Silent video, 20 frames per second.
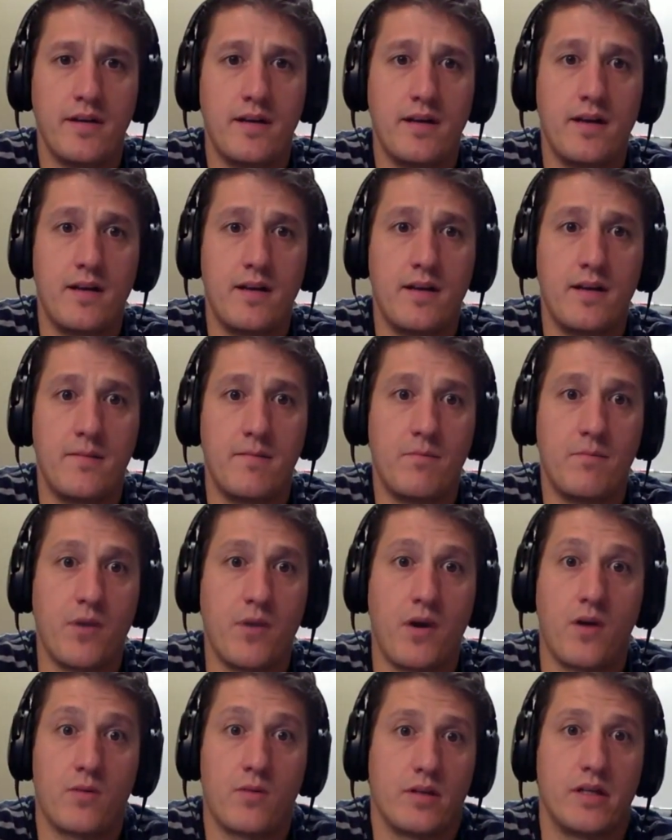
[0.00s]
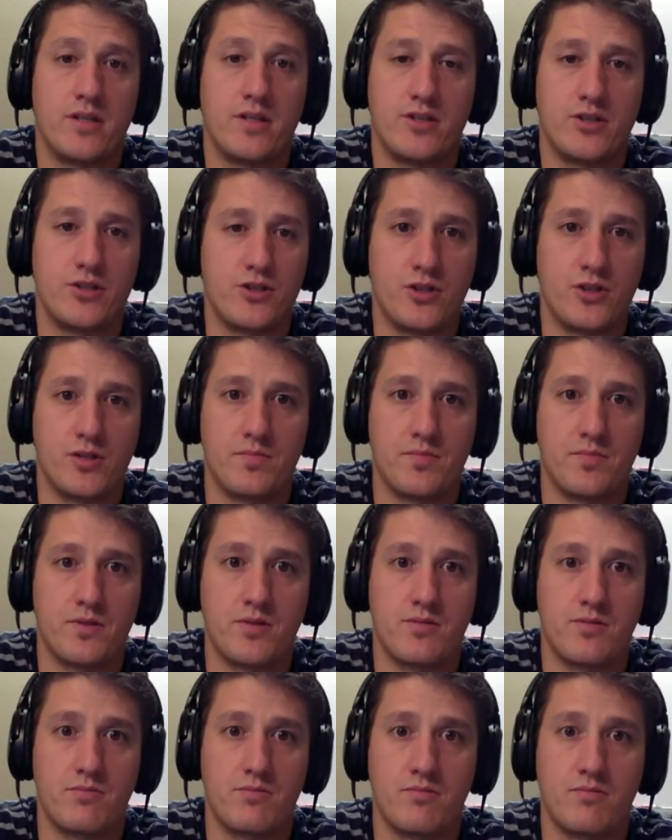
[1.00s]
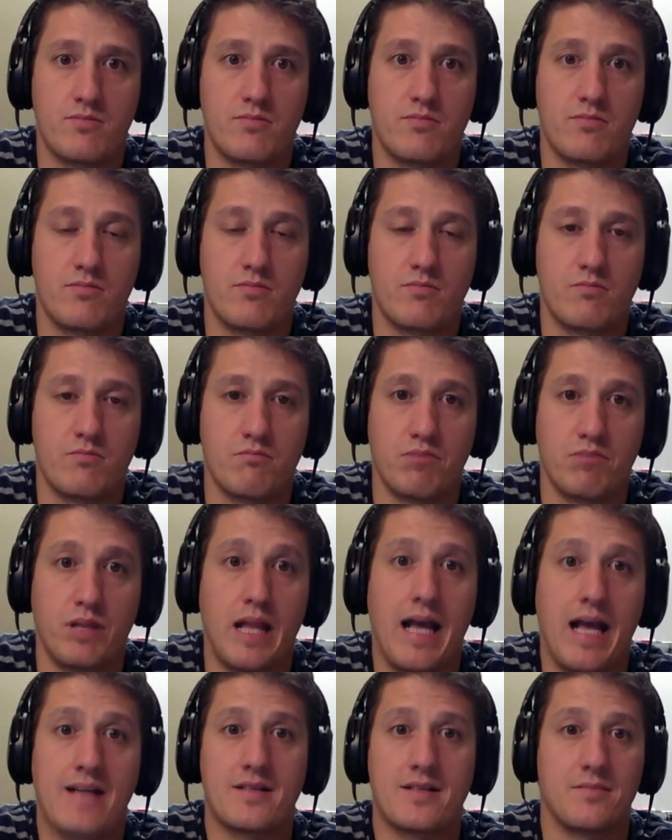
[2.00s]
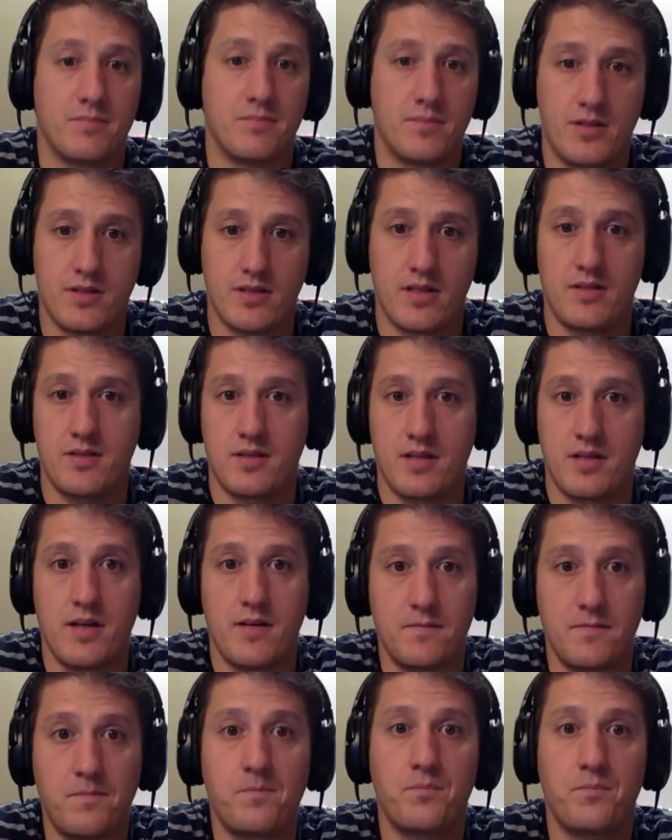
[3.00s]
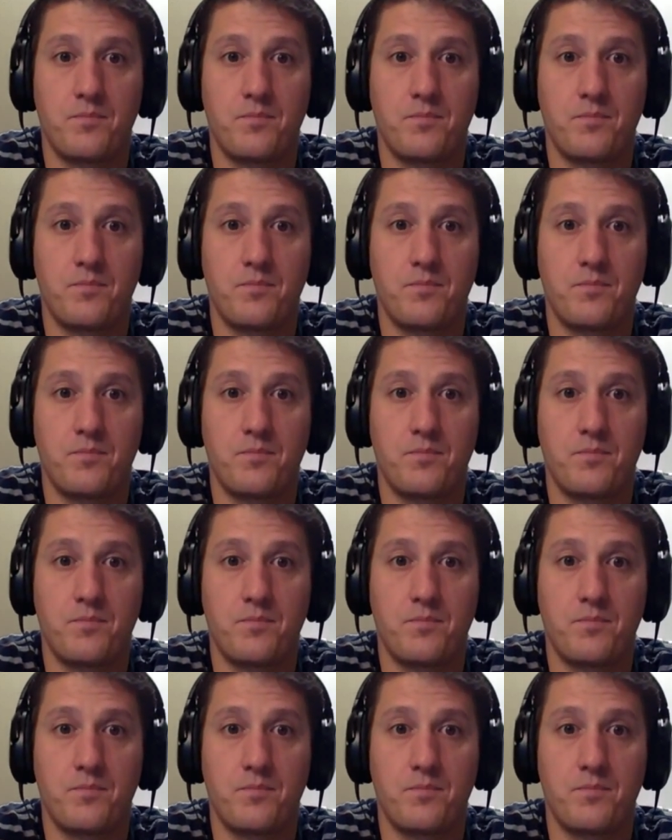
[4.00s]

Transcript: and our relationships blossomed since then.